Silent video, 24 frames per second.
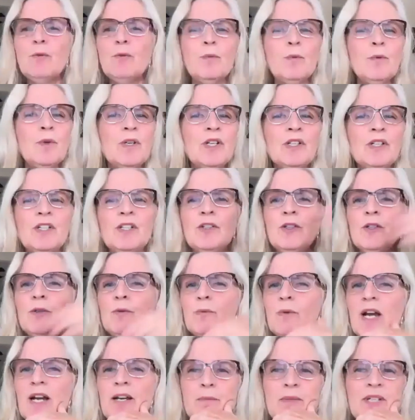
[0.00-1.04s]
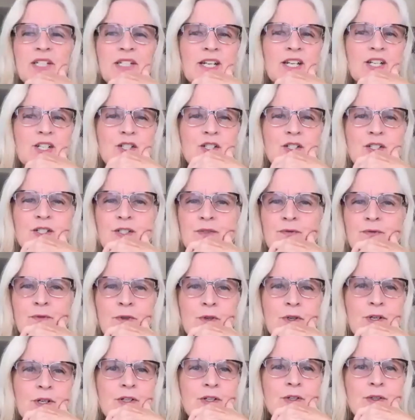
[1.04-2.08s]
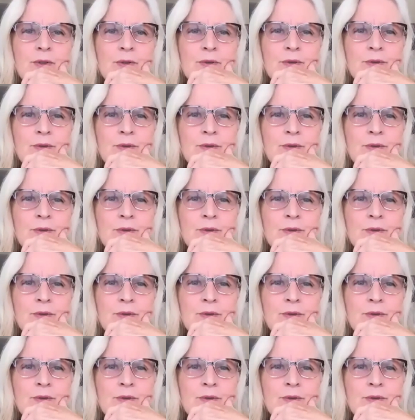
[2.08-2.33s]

really good recommendations for you.